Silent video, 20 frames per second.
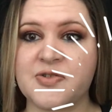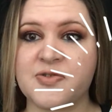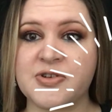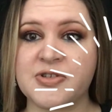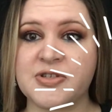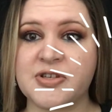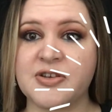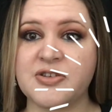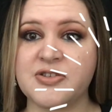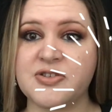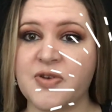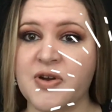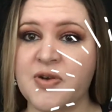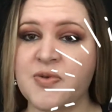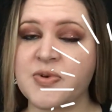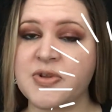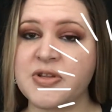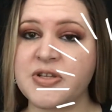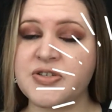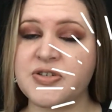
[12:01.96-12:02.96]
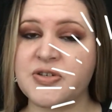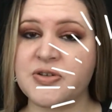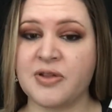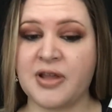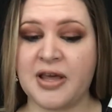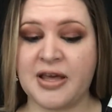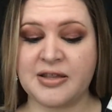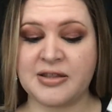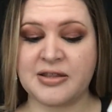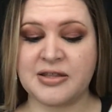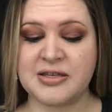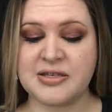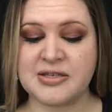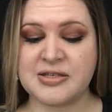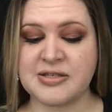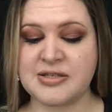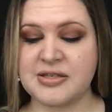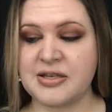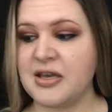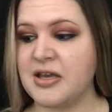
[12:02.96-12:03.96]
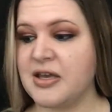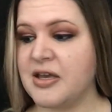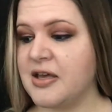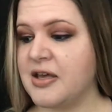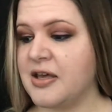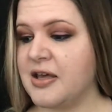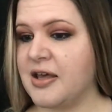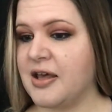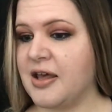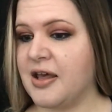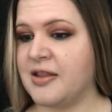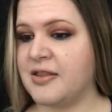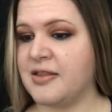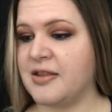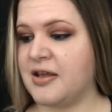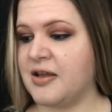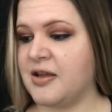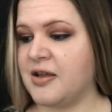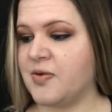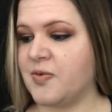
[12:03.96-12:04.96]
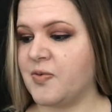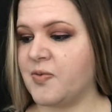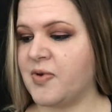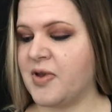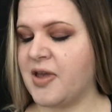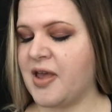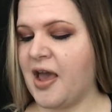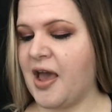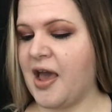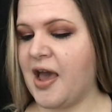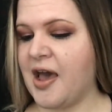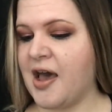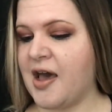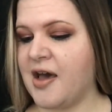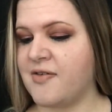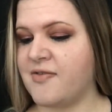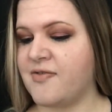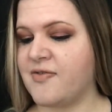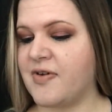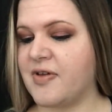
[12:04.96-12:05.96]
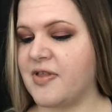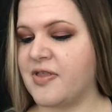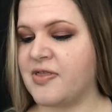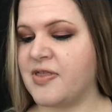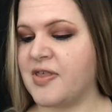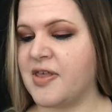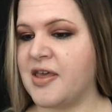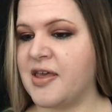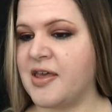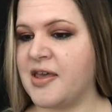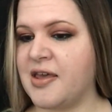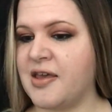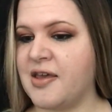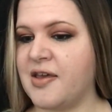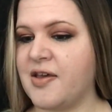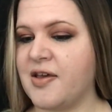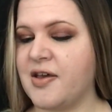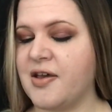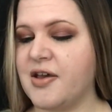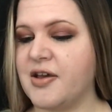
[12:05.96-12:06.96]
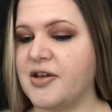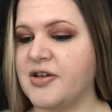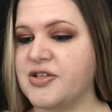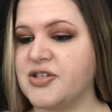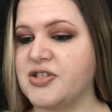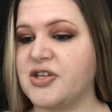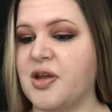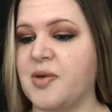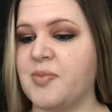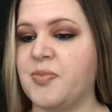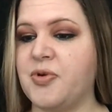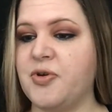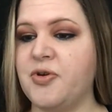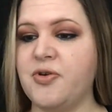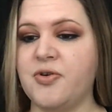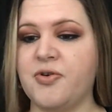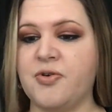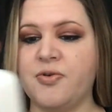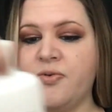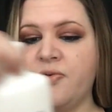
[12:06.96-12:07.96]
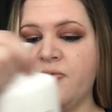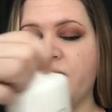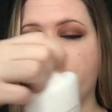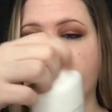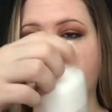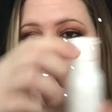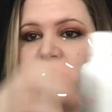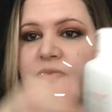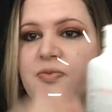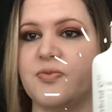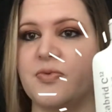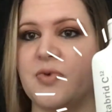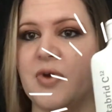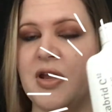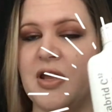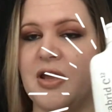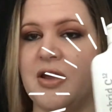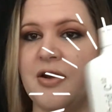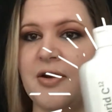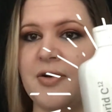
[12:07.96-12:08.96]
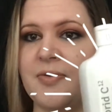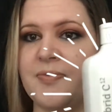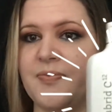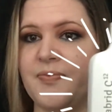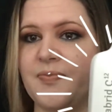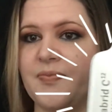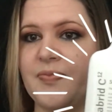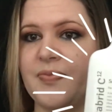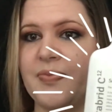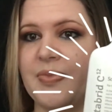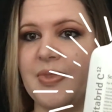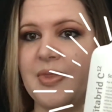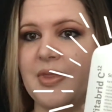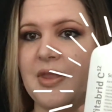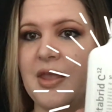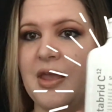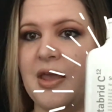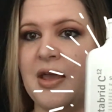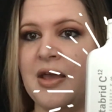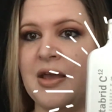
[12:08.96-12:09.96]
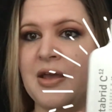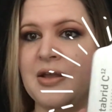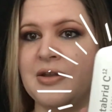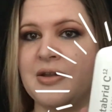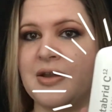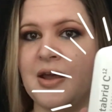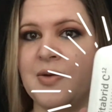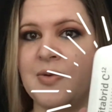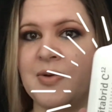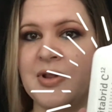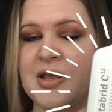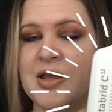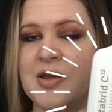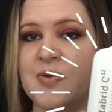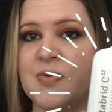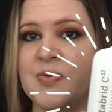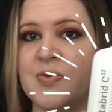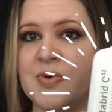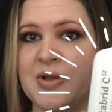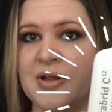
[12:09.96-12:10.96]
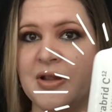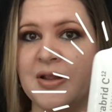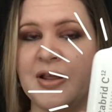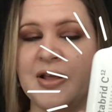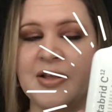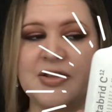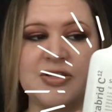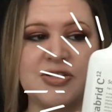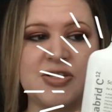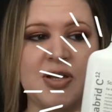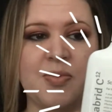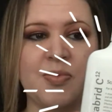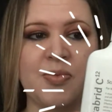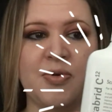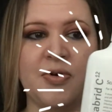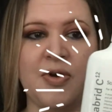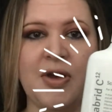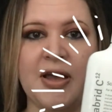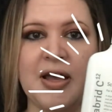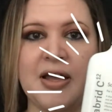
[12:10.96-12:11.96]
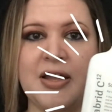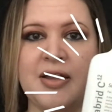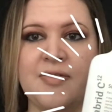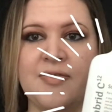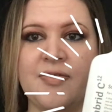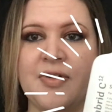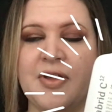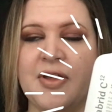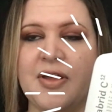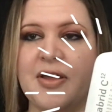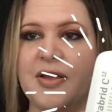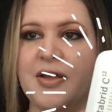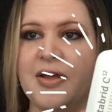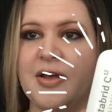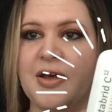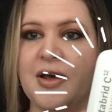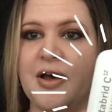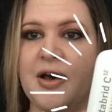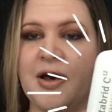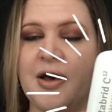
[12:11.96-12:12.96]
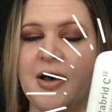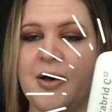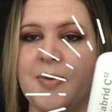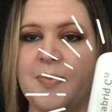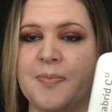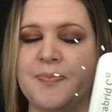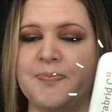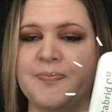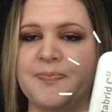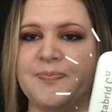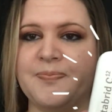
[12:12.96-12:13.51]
results. So I really do like this. And then we have the shampoo right here, and I really, really like the shampoo. I kind of,